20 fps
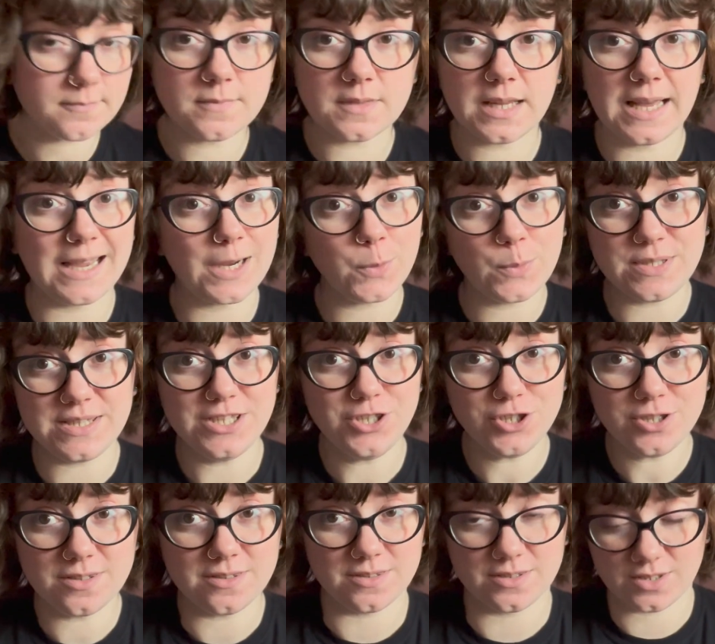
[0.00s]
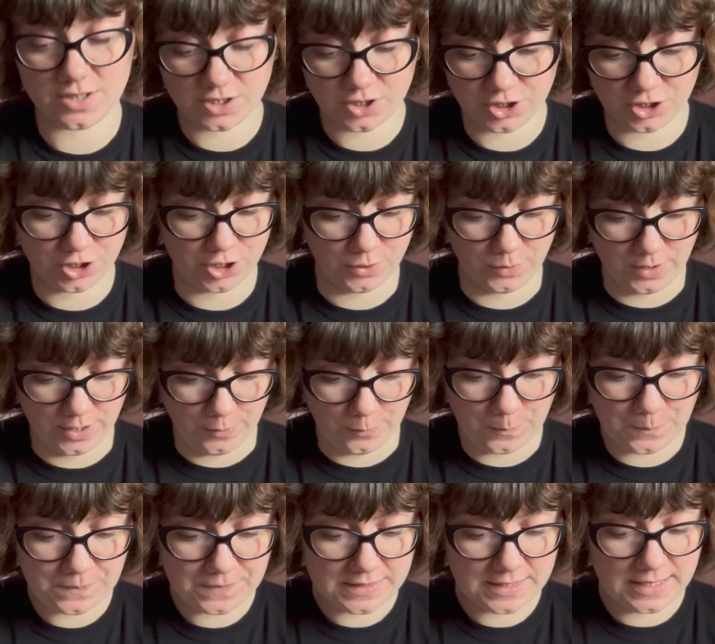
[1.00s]
acquisitions to show you.
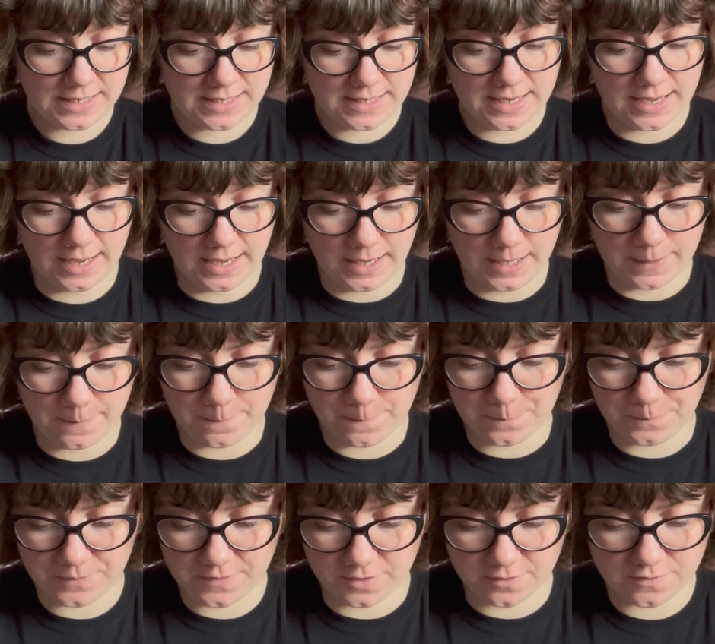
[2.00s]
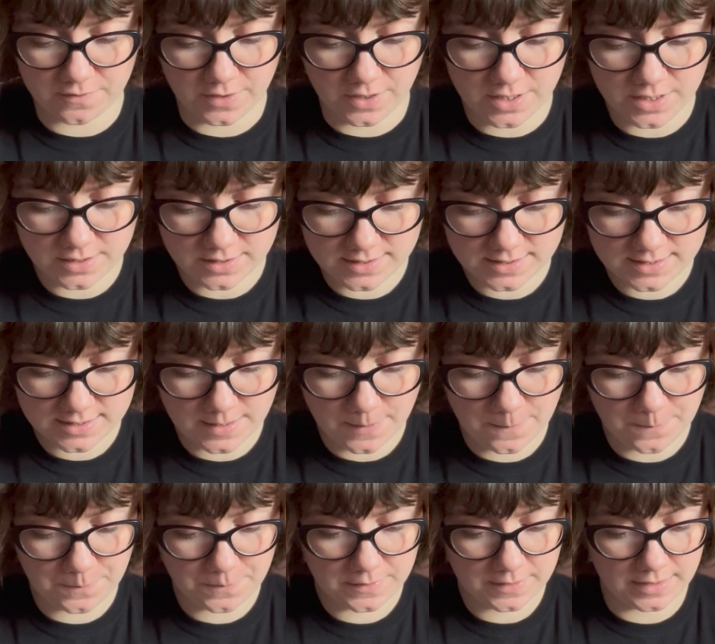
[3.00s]
The first
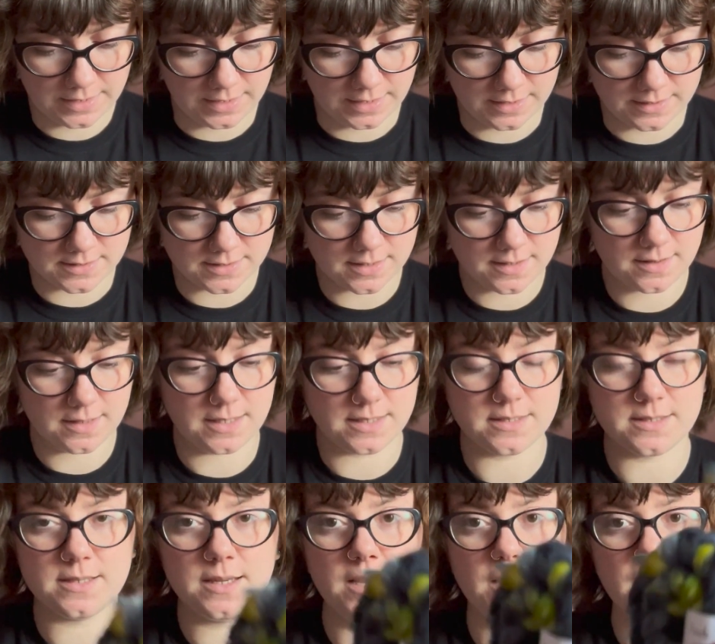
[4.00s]
is this